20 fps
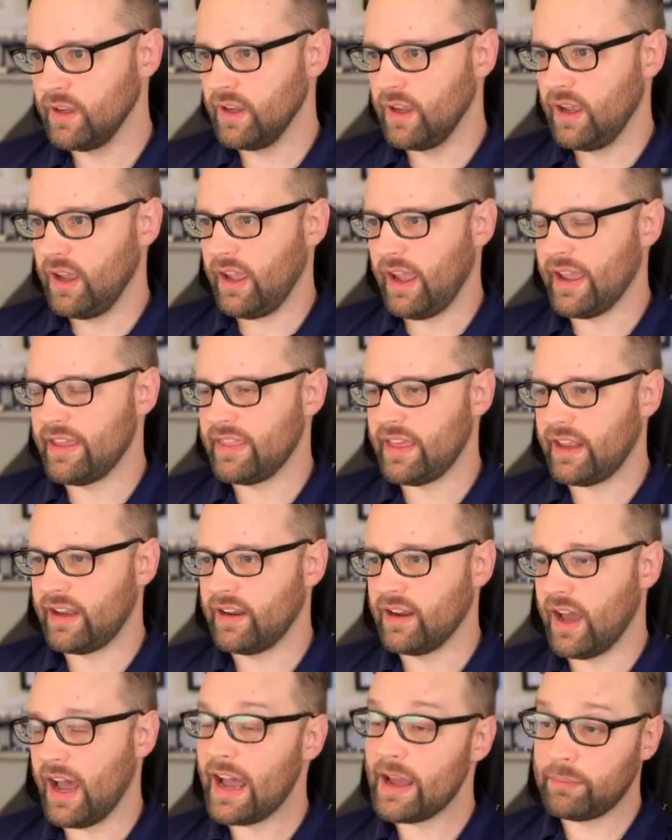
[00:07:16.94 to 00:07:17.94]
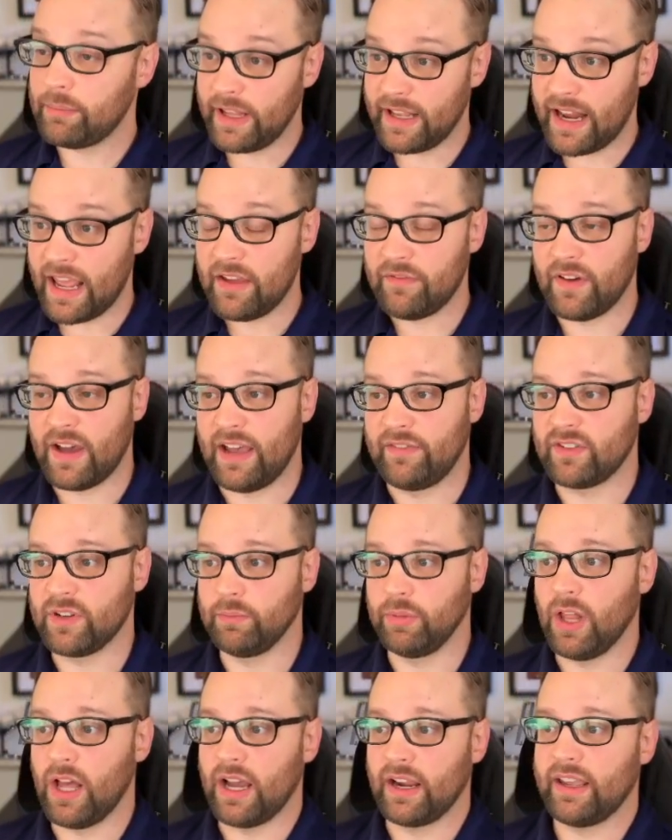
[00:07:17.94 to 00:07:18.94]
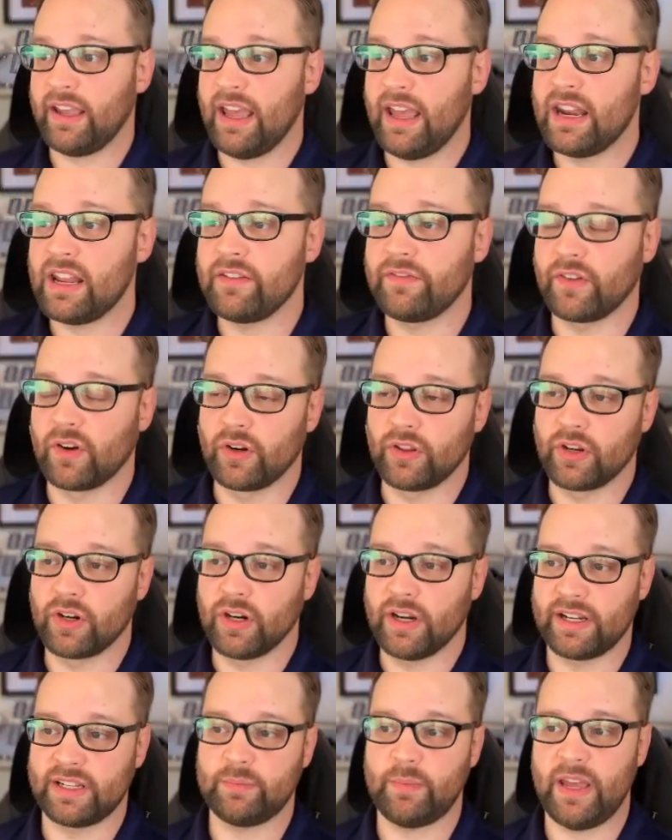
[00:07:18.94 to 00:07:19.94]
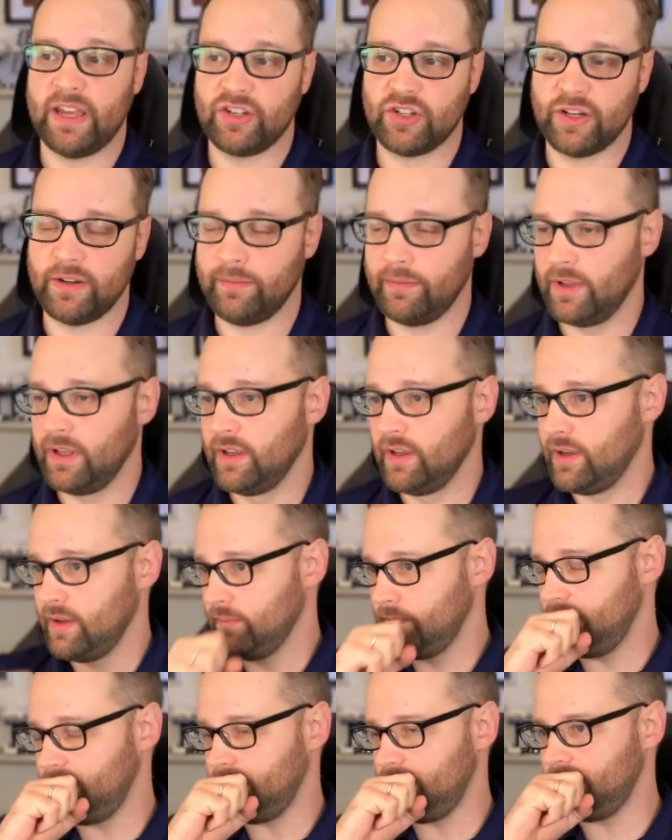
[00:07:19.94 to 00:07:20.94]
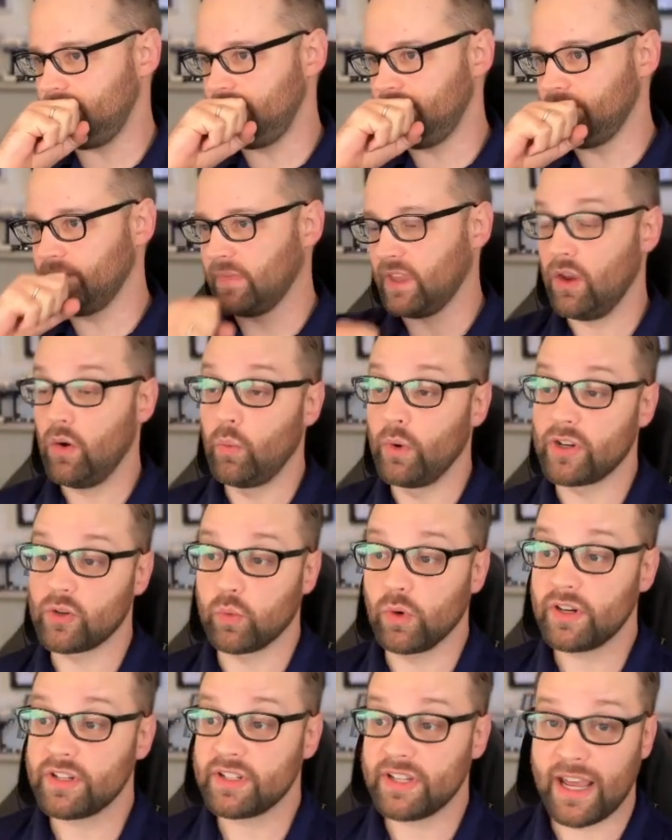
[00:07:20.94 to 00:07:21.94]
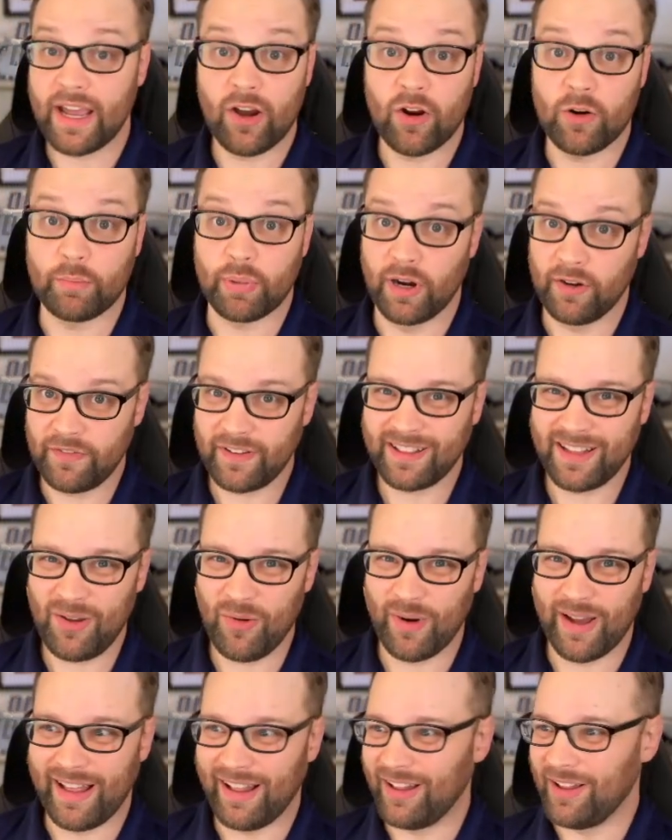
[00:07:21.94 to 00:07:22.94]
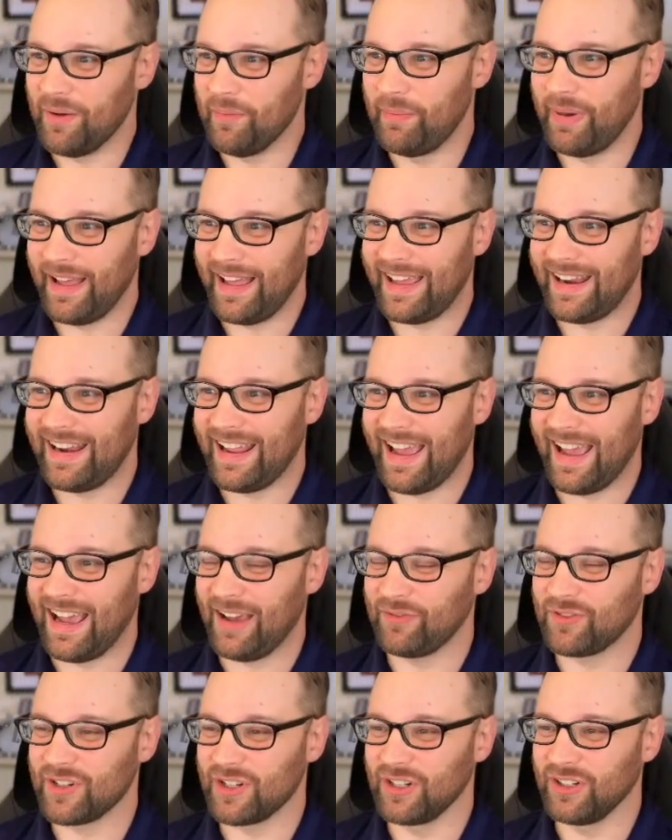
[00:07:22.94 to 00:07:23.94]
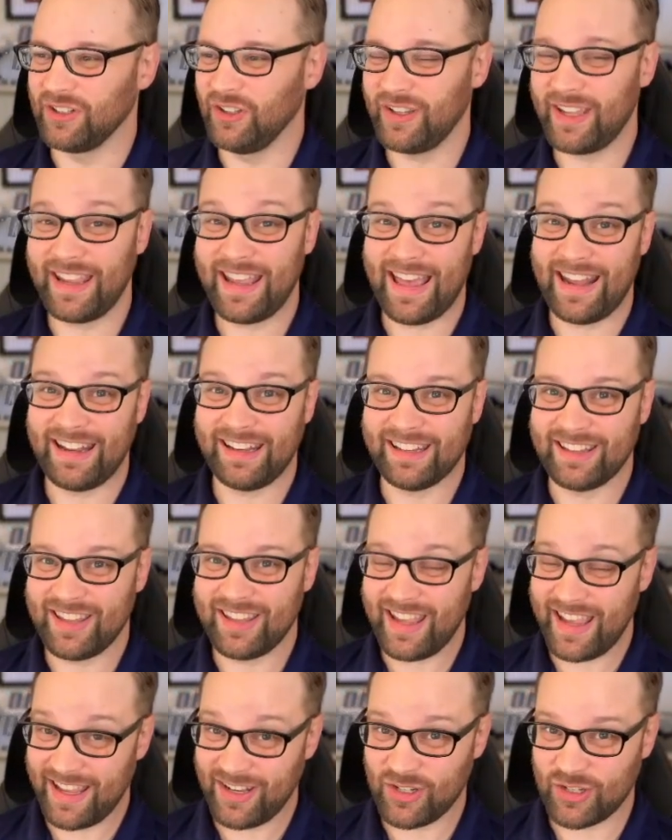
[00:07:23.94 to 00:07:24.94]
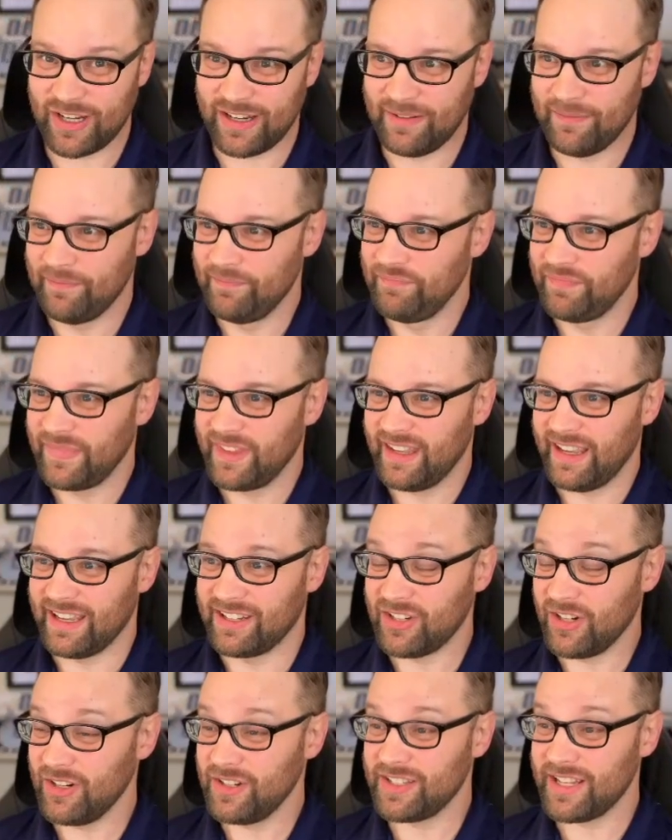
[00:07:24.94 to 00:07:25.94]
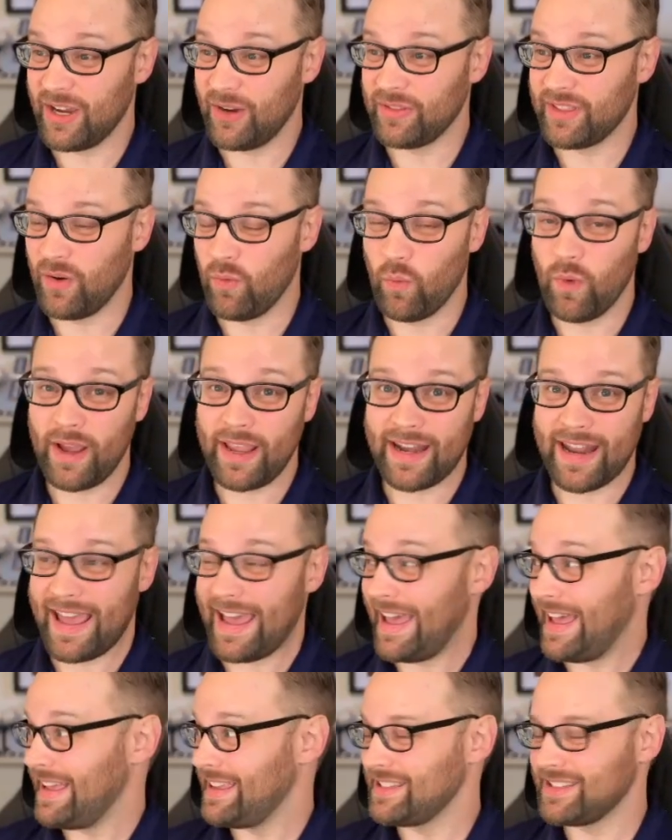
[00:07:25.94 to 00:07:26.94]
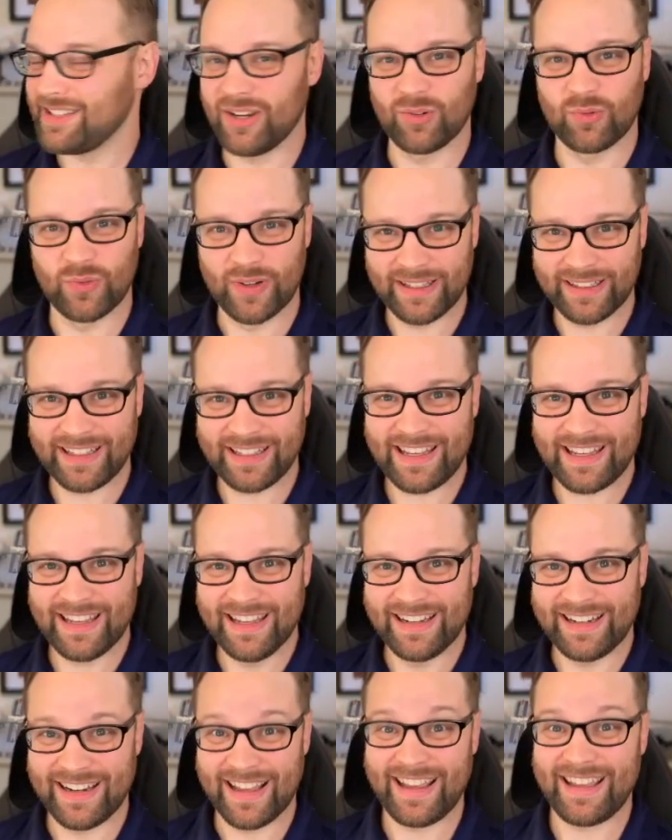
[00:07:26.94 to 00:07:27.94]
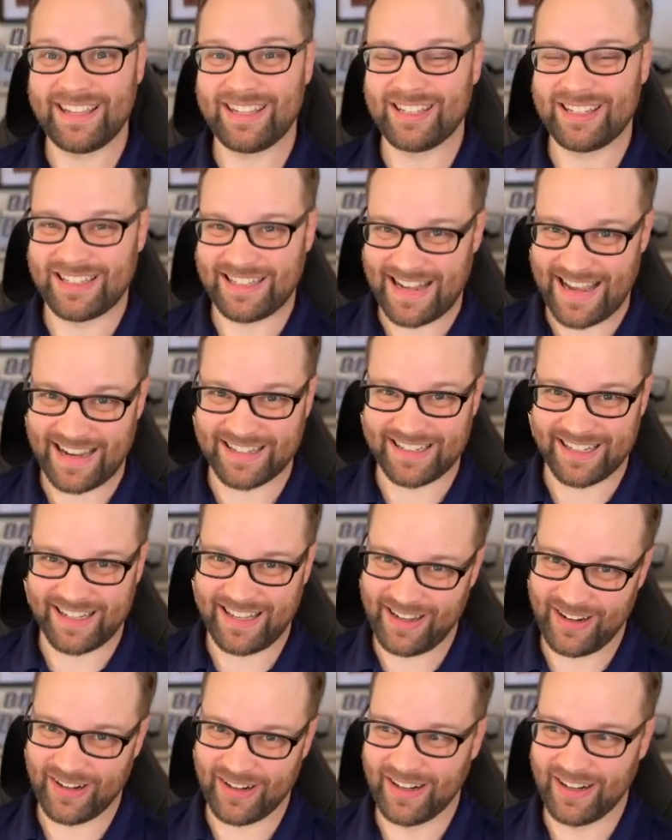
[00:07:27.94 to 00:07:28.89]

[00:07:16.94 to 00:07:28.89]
And then I played a5 to block any further expansion, which worked out perfectly well. But after looking at it in the engine, it turns out that white has a really nice tactic here.